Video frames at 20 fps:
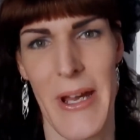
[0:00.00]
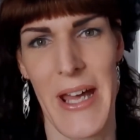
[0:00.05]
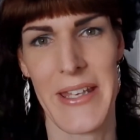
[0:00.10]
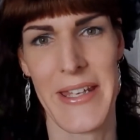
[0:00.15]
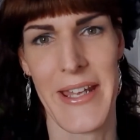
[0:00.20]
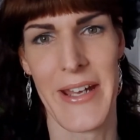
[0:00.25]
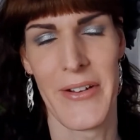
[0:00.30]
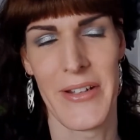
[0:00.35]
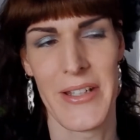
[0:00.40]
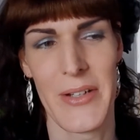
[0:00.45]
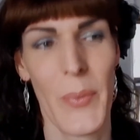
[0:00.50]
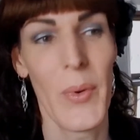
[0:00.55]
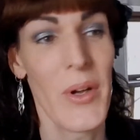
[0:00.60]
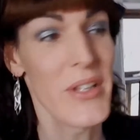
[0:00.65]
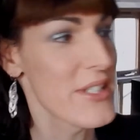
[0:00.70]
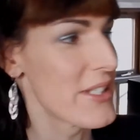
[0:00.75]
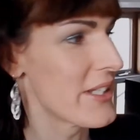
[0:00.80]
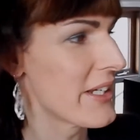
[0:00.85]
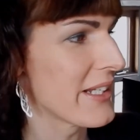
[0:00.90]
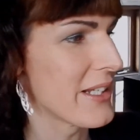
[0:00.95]
bad now. It
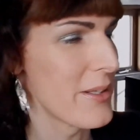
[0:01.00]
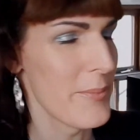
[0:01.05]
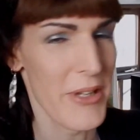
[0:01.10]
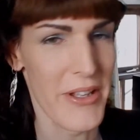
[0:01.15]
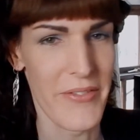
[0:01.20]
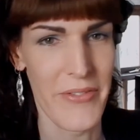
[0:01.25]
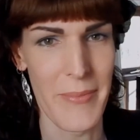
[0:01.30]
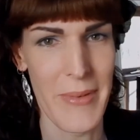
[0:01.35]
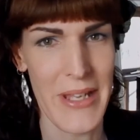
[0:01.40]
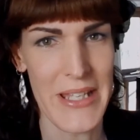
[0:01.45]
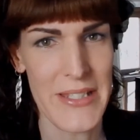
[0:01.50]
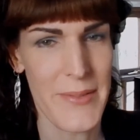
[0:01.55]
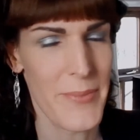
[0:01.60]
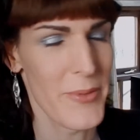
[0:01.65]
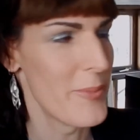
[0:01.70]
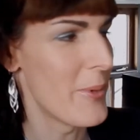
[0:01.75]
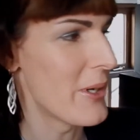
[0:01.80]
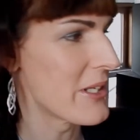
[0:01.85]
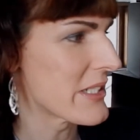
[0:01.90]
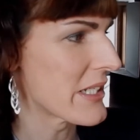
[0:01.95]
was looking a bit of a mess,
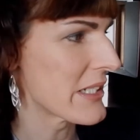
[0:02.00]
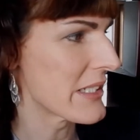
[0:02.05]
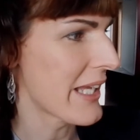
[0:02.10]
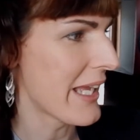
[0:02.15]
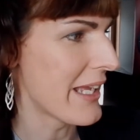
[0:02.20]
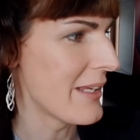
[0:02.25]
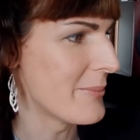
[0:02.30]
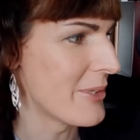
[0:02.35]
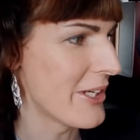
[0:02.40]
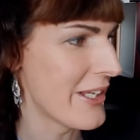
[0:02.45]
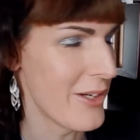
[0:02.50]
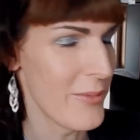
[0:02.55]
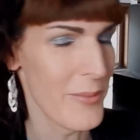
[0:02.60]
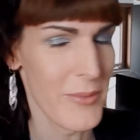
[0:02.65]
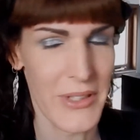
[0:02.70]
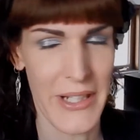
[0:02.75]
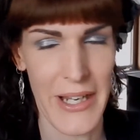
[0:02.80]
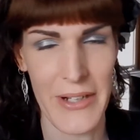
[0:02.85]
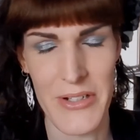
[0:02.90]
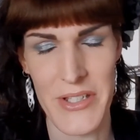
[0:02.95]
but my dad came and
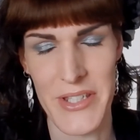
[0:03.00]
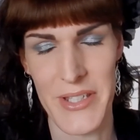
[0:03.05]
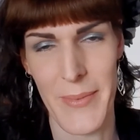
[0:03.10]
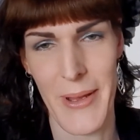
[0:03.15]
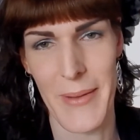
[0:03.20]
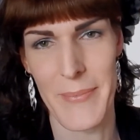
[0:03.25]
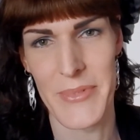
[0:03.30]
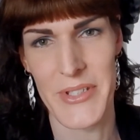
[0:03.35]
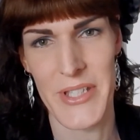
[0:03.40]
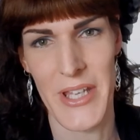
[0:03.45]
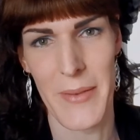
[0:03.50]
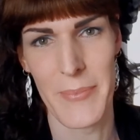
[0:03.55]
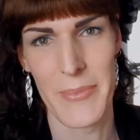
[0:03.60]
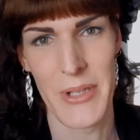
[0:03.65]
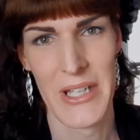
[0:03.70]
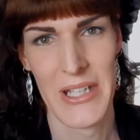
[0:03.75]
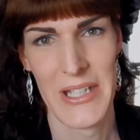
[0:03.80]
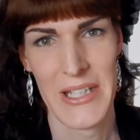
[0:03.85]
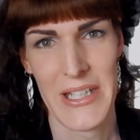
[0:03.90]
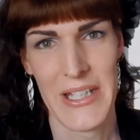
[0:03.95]
helped carry some amps up.
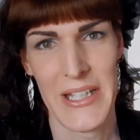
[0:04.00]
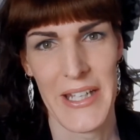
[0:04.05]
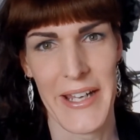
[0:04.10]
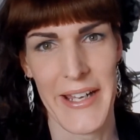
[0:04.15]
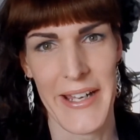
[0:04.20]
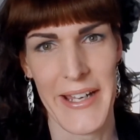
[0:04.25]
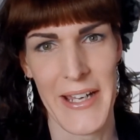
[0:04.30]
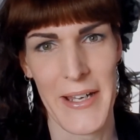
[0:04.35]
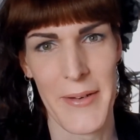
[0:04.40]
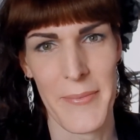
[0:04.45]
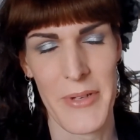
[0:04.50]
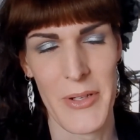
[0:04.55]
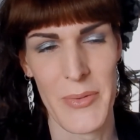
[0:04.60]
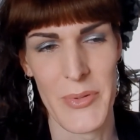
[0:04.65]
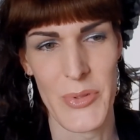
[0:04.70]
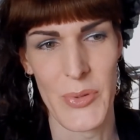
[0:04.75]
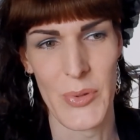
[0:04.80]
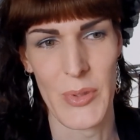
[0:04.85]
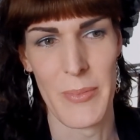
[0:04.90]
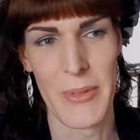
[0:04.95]
It
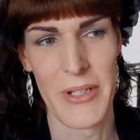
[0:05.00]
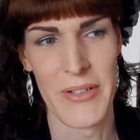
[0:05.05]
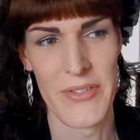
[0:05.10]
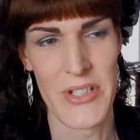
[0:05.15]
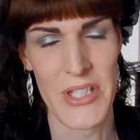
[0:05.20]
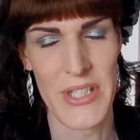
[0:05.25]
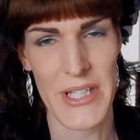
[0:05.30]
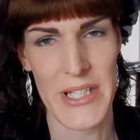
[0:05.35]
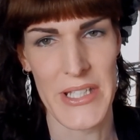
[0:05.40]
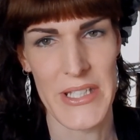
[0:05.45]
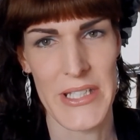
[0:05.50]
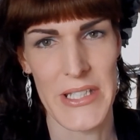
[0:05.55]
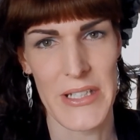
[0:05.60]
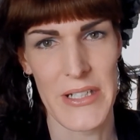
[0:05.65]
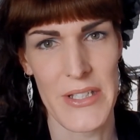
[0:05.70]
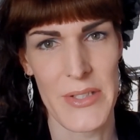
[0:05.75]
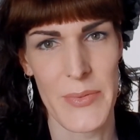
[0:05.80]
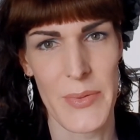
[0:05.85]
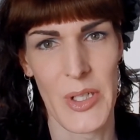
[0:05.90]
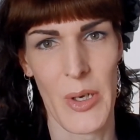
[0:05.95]
was all a bit of a disaster
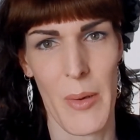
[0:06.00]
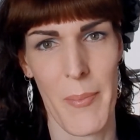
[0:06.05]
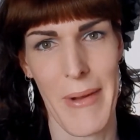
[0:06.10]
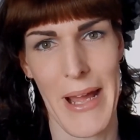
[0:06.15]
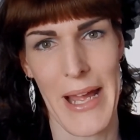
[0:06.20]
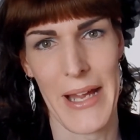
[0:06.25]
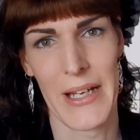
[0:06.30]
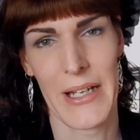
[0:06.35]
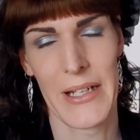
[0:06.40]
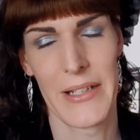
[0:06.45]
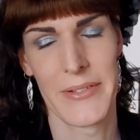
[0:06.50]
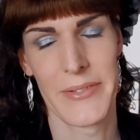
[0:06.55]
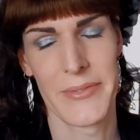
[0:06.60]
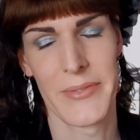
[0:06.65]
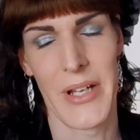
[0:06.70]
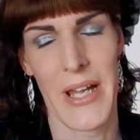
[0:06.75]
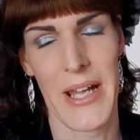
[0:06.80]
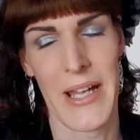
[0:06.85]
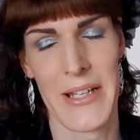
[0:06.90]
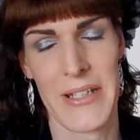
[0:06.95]
because we got back
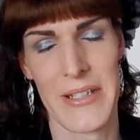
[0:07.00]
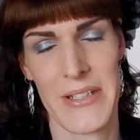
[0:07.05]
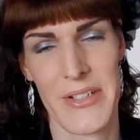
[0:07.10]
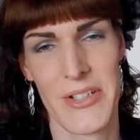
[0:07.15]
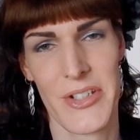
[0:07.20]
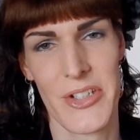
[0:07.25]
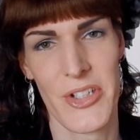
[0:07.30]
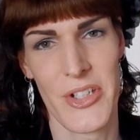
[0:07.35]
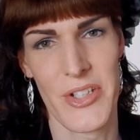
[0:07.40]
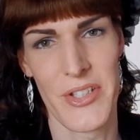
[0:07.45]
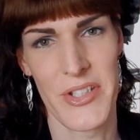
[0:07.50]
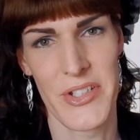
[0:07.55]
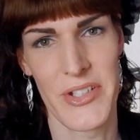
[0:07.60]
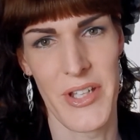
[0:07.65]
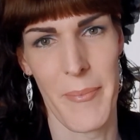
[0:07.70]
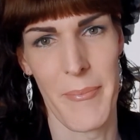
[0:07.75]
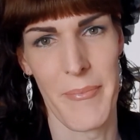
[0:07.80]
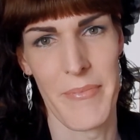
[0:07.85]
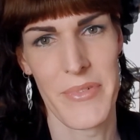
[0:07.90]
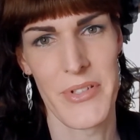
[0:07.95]
and just
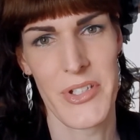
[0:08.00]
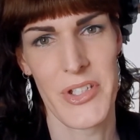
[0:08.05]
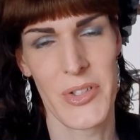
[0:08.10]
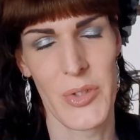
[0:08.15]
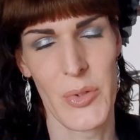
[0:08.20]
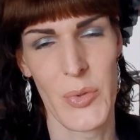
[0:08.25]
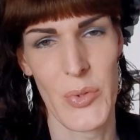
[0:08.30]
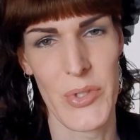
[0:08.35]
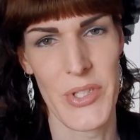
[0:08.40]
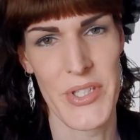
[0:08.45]
dumped all